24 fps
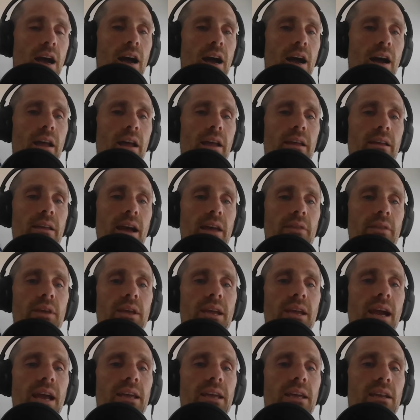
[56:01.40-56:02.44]
I, I
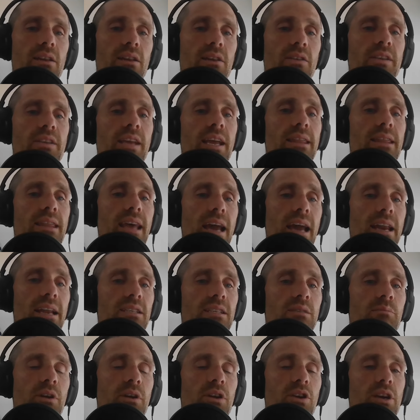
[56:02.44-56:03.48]
think I can take that
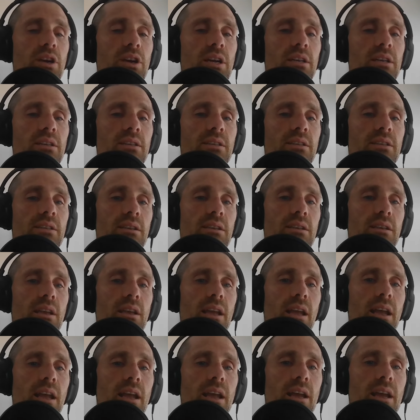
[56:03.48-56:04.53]
experience
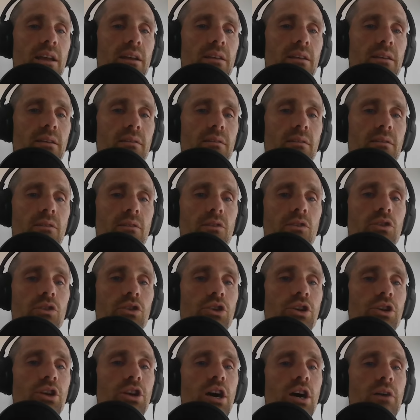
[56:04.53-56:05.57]
and
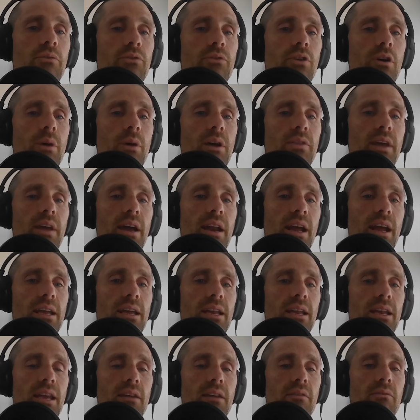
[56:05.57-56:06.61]
learn enough from it that I
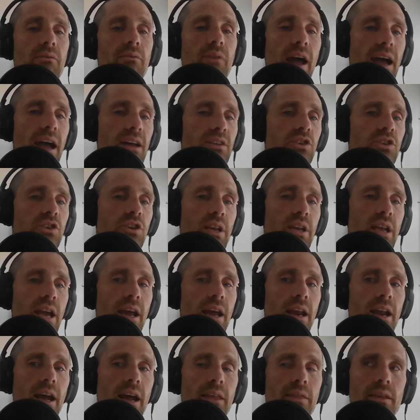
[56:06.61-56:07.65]
can get faster
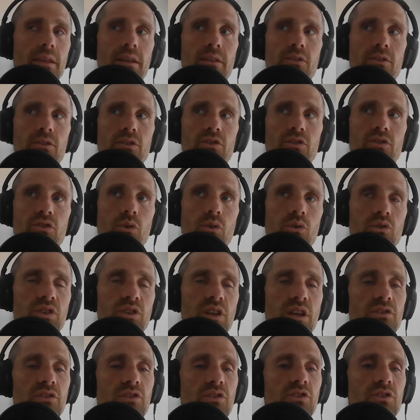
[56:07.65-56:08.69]
yet. I think there's those
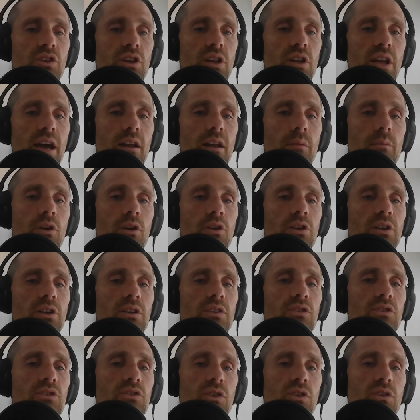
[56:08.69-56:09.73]
days are still ahead of me, or at
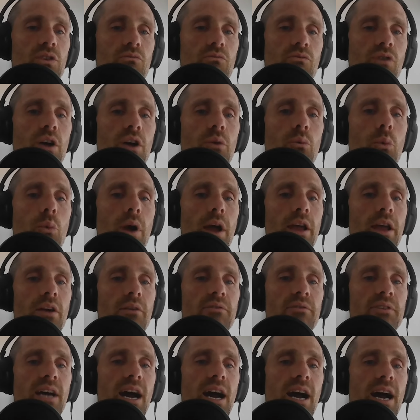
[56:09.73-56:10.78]
least there's a runway
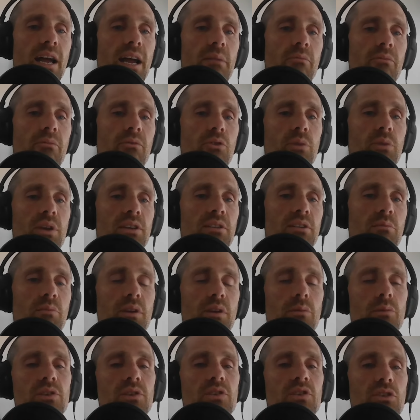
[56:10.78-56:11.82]
of time for me to be
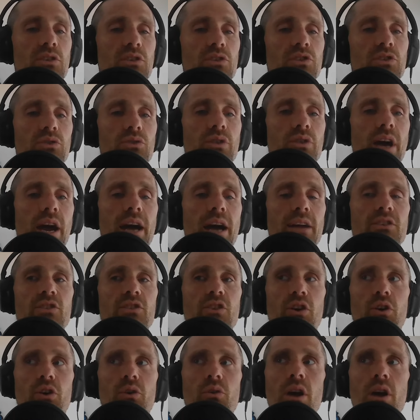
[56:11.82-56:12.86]
able to still do that.
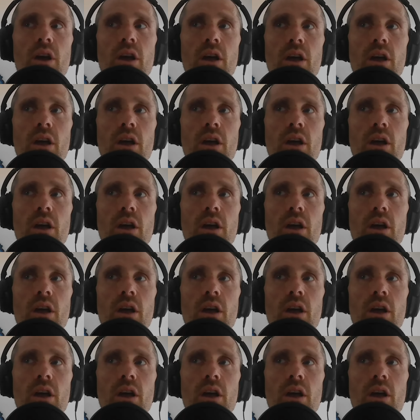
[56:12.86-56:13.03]
So